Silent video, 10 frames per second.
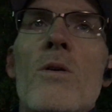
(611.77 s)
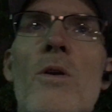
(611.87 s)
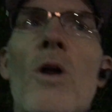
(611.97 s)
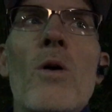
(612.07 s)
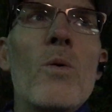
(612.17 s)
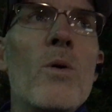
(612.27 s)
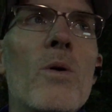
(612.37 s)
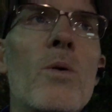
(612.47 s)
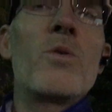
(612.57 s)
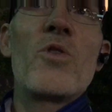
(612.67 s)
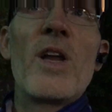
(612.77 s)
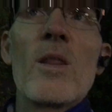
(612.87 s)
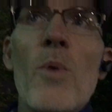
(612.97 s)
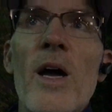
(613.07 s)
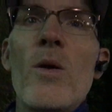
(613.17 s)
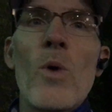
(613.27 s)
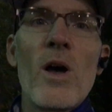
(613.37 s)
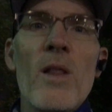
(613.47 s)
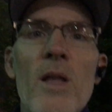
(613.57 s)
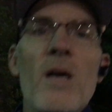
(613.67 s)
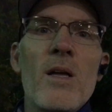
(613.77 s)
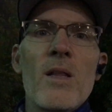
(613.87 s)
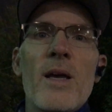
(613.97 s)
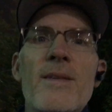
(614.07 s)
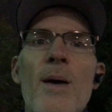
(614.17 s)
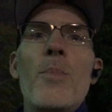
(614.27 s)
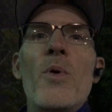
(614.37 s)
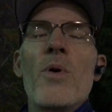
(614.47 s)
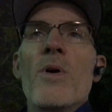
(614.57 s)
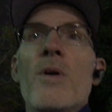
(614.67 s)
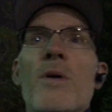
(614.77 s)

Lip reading: you know, we're treating the body well, like temple,